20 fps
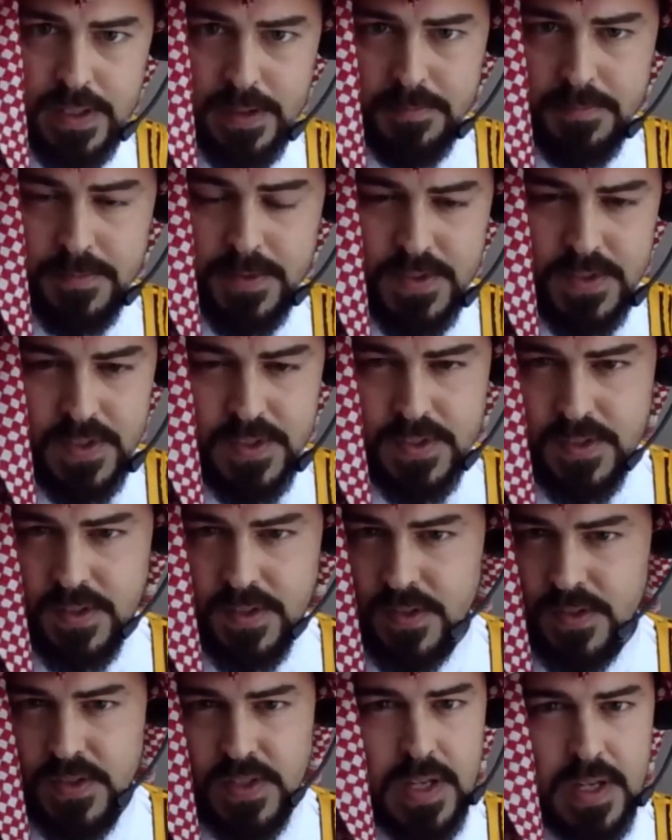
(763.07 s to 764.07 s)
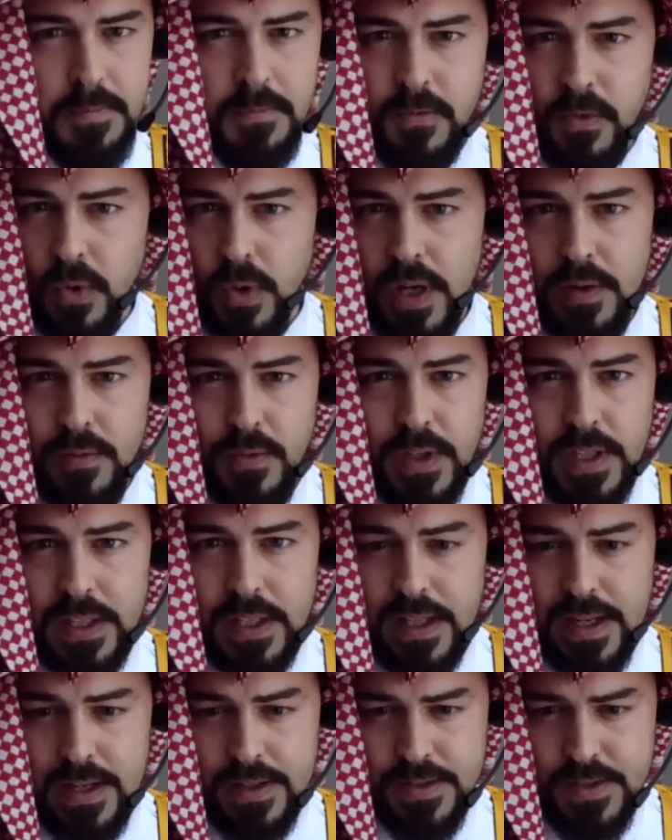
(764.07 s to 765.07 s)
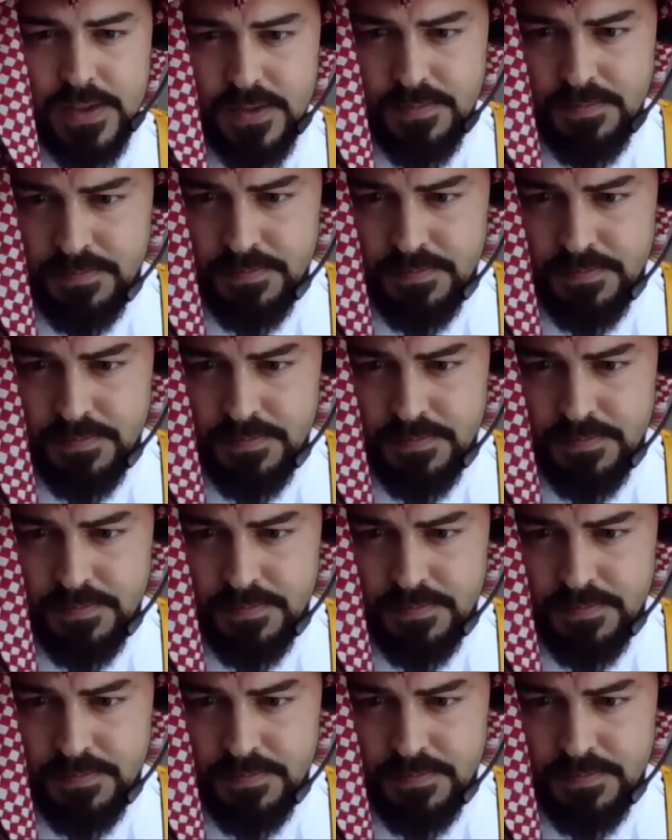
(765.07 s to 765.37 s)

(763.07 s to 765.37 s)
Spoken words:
This is the same for every class.